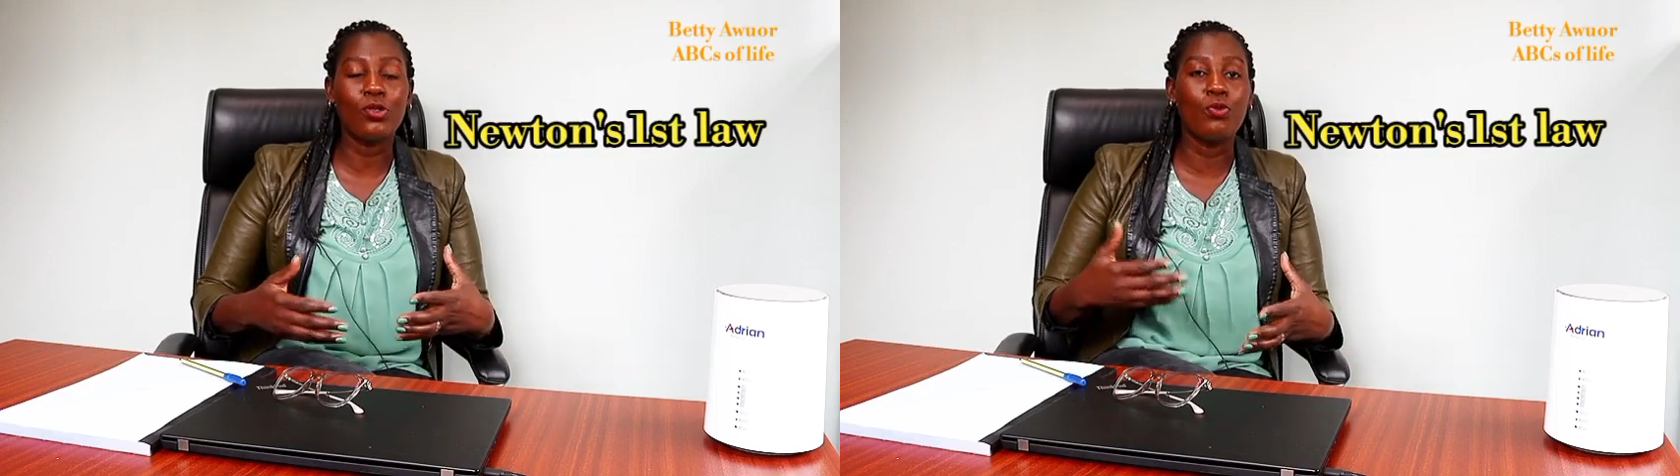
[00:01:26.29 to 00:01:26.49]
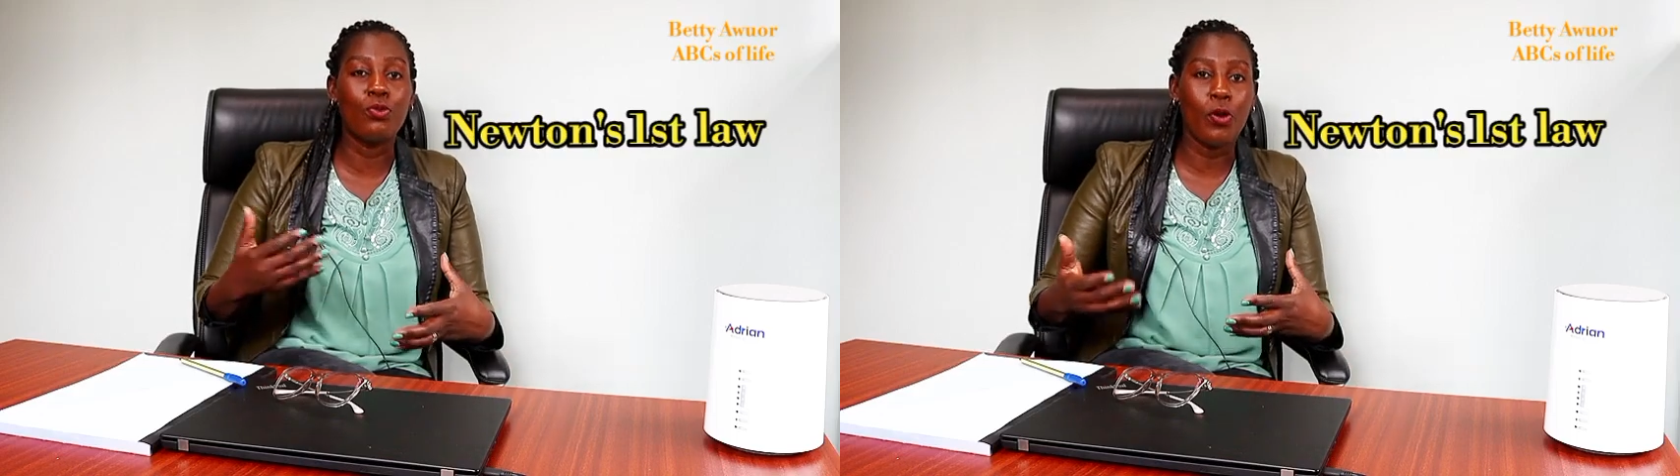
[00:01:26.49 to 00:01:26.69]

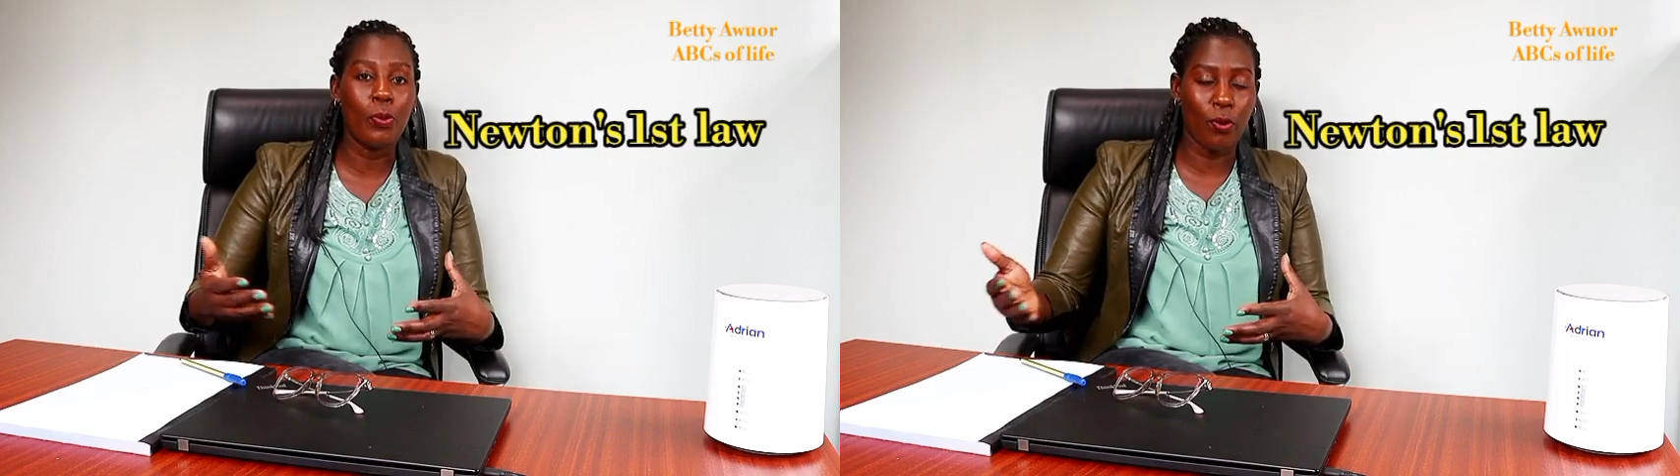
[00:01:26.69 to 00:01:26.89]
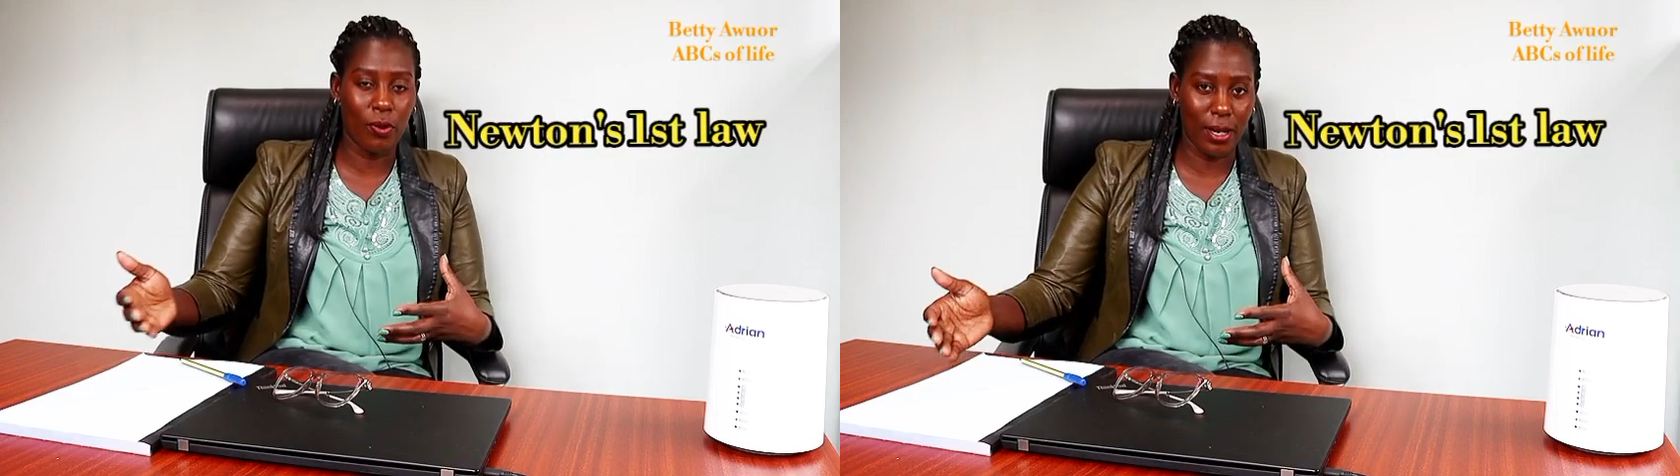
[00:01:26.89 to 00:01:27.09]
to
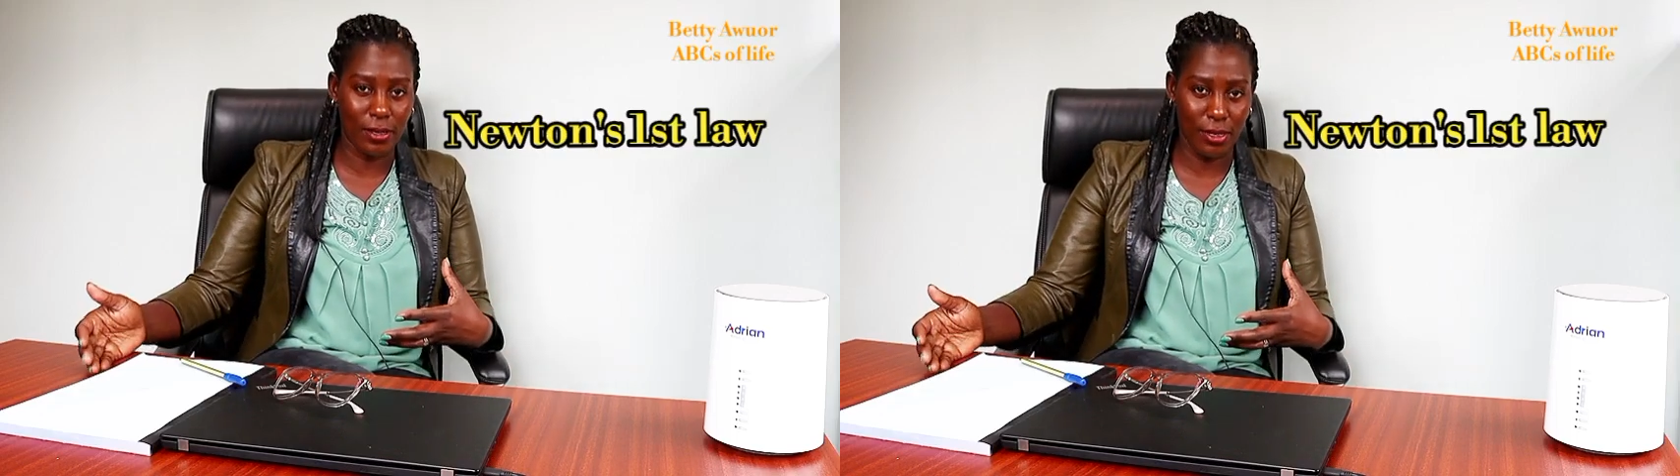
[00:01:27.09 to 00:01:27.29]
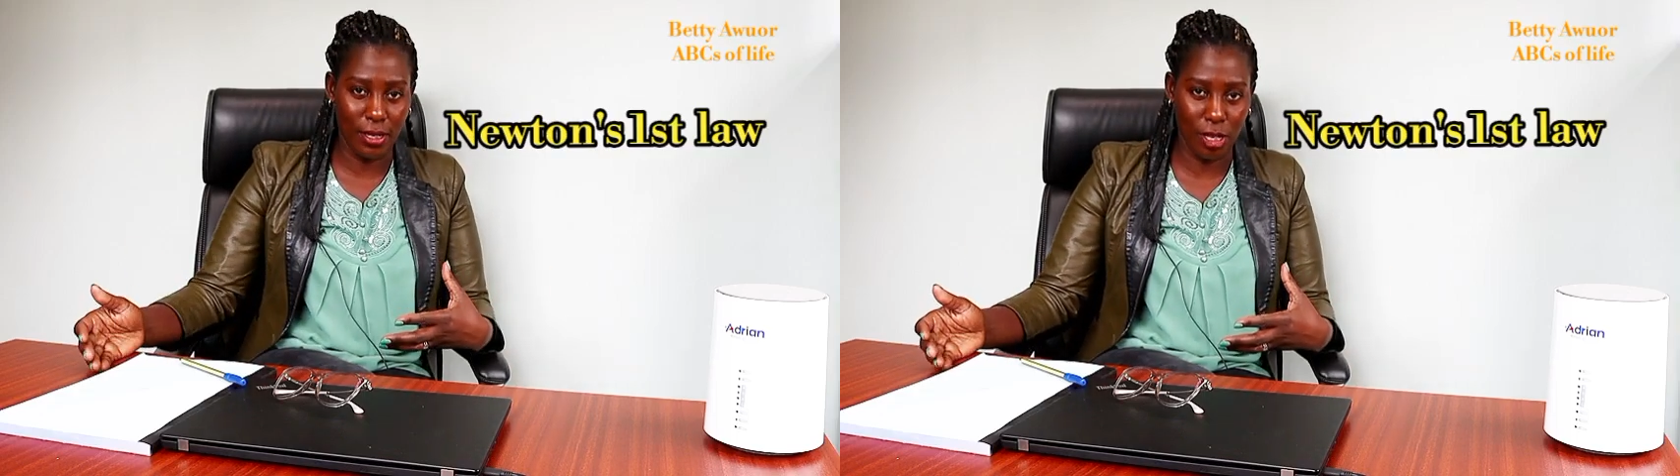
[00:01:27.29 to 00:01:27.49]
more
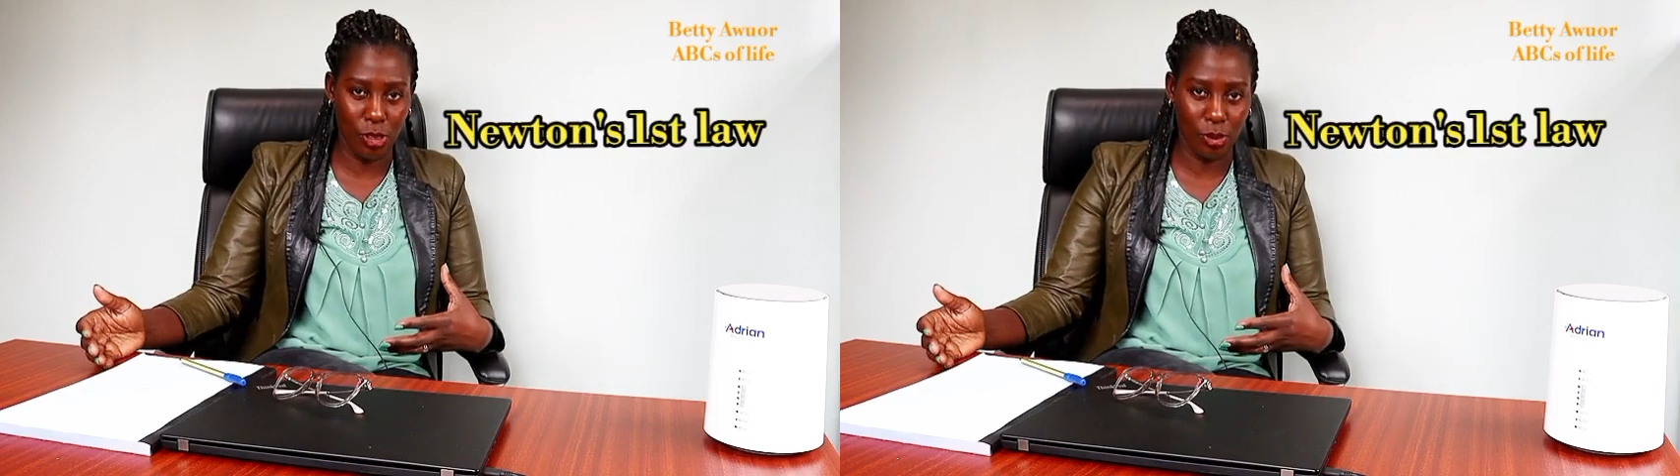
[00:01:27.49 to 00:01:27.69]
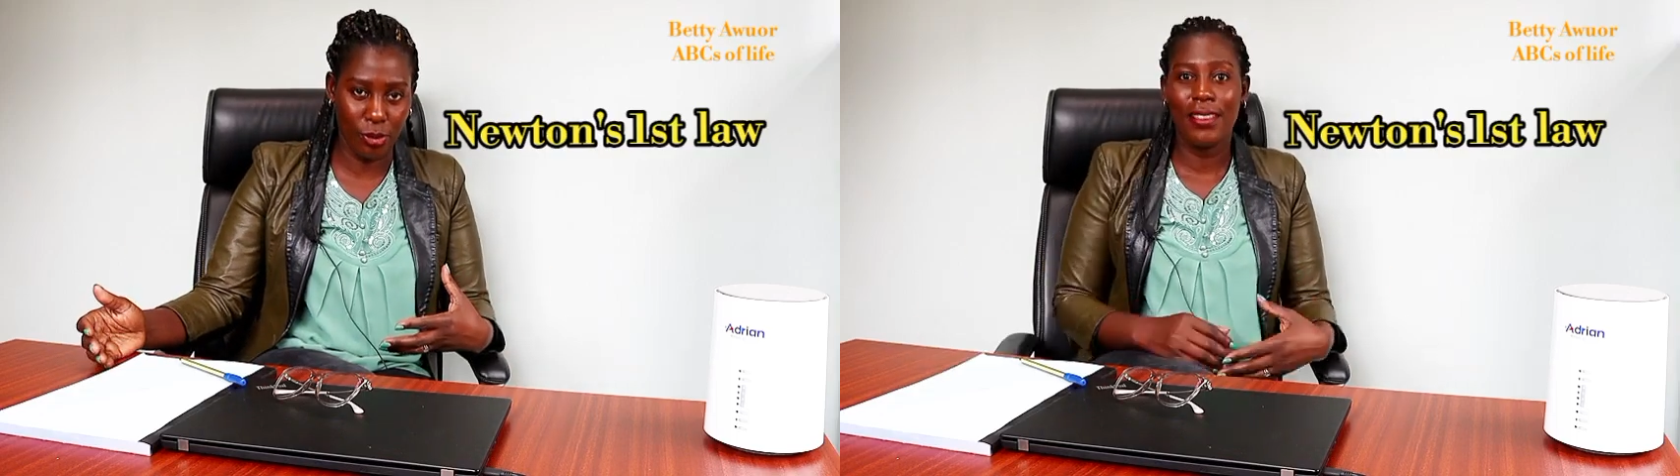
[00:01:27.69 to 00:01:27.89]

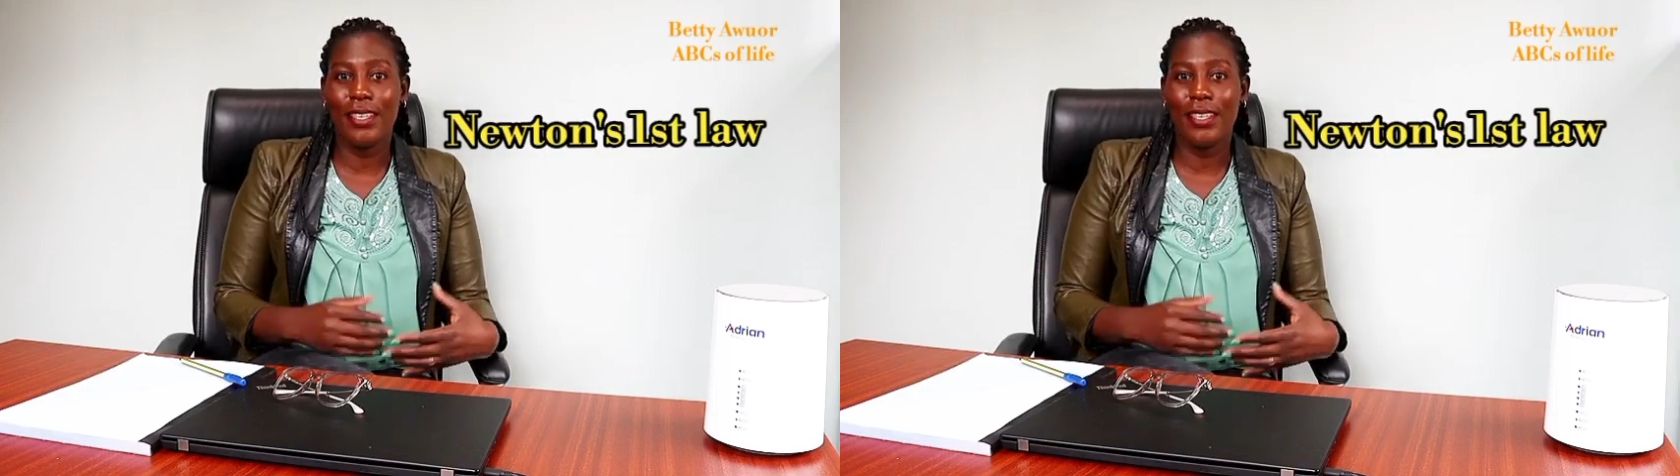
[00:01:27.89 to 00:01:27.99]
procrastination.